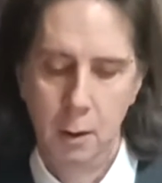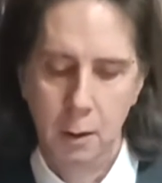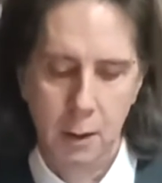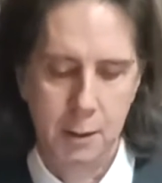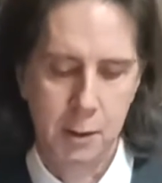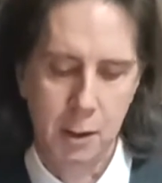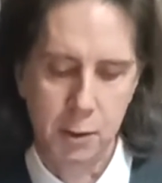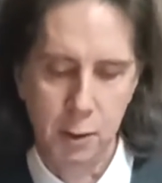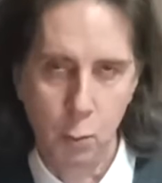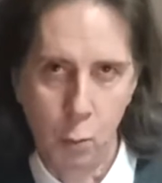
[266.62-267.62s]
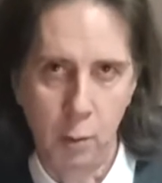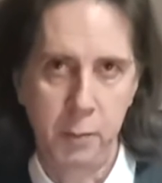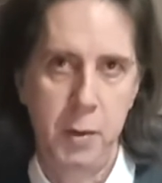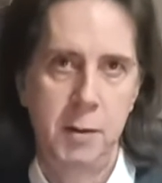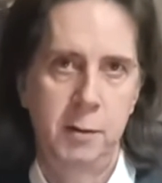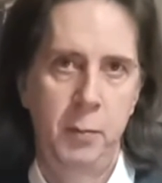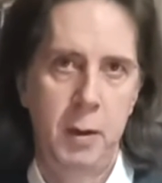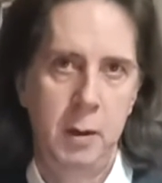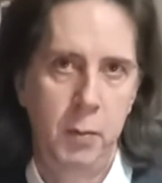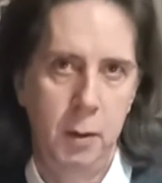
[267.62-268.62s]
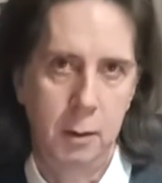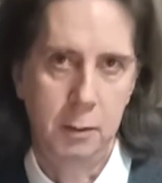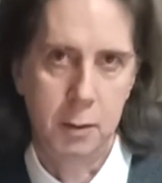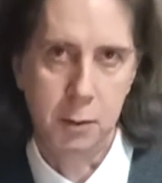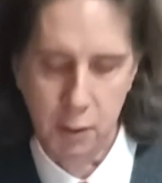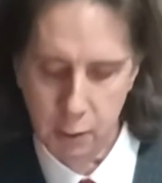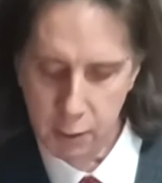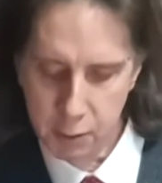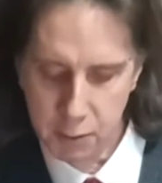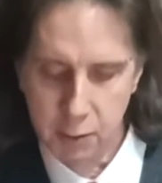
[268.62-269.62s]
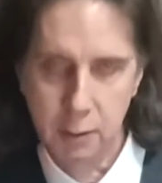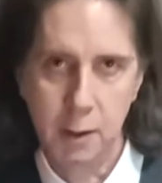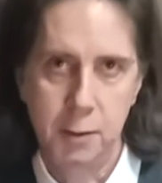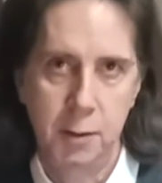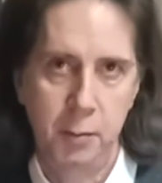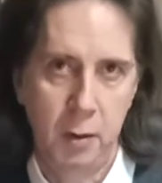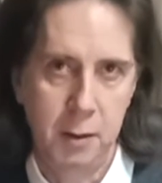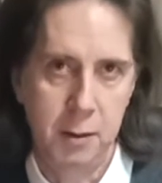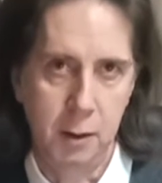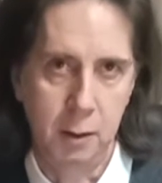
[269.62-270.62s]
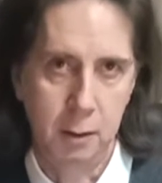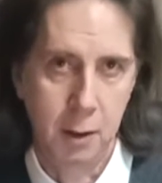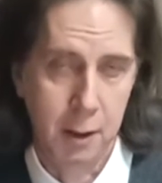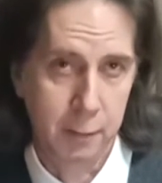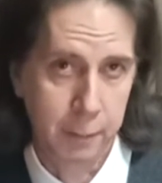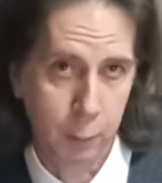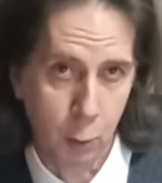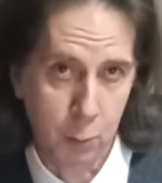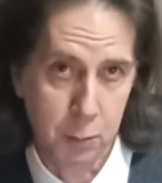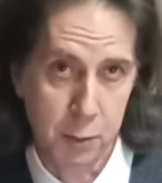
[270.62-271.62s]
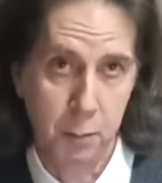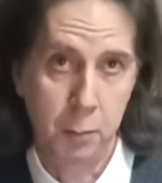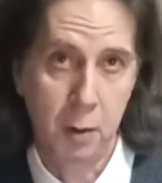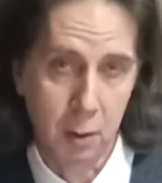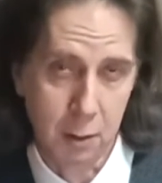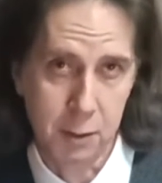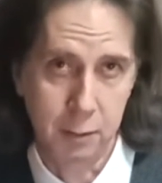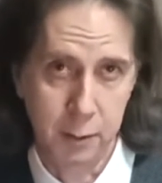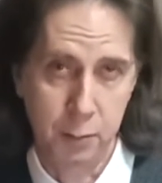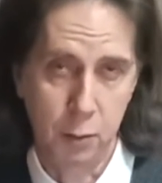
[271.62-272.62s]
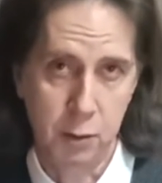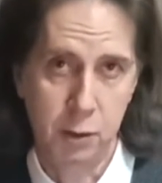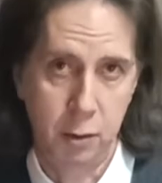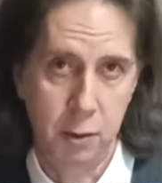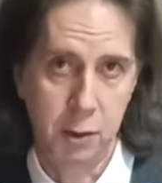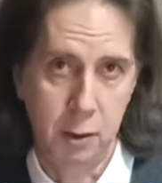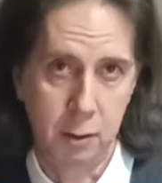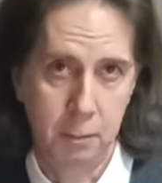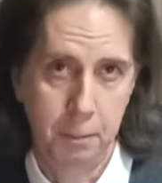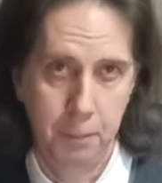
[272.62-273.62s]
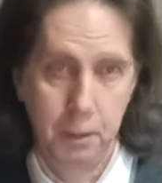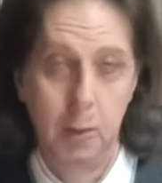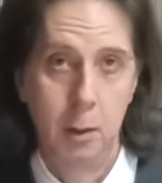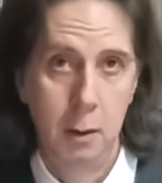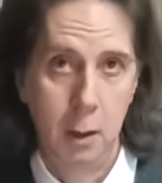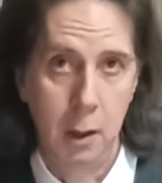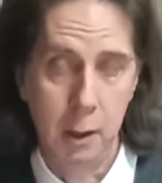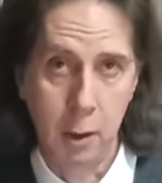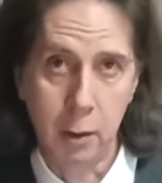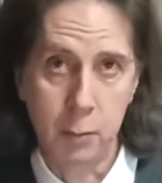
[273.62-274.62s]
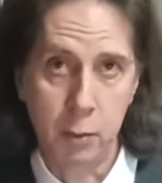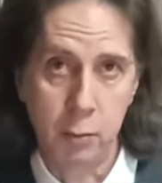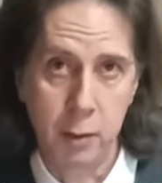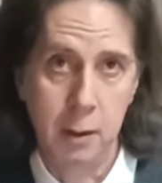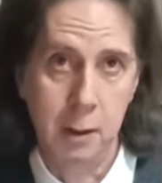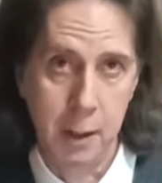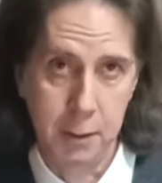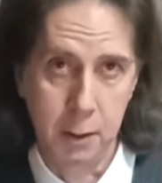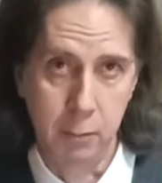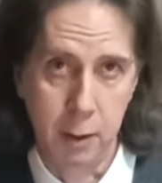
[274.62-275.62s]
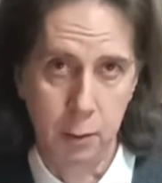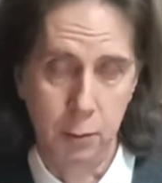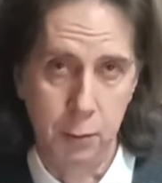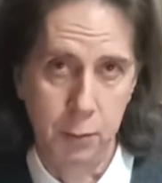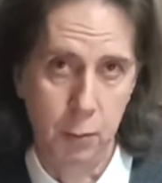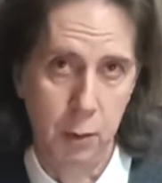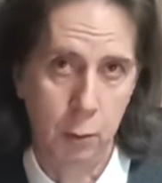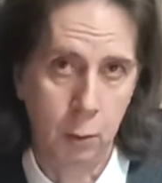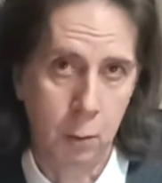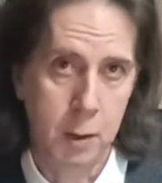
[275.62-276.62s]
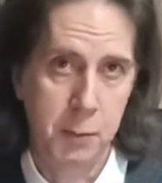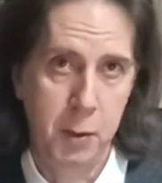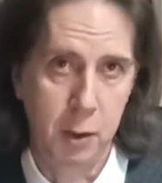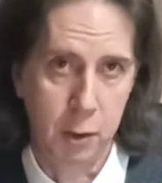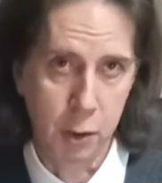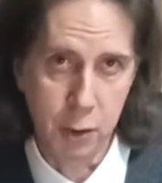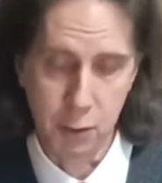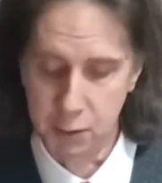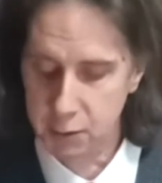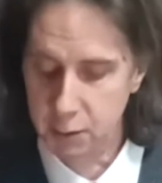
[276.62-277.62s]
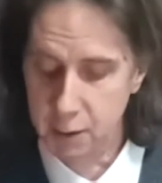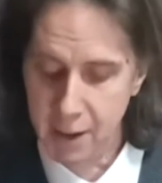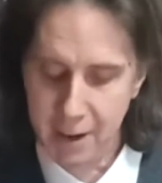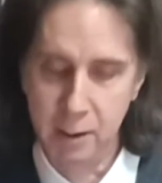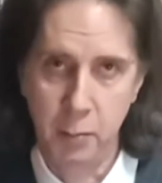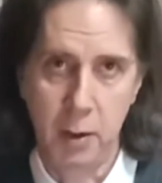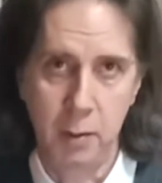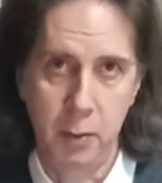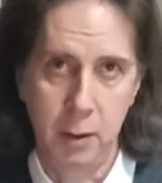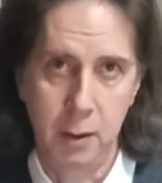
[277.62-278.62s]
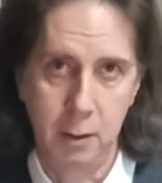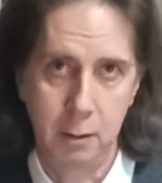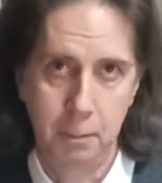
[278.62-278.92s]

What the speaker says: It's actually one piece of paper that's glued into the binding and forms part of the book's structure. A library lending record will always be glued to the end paper here.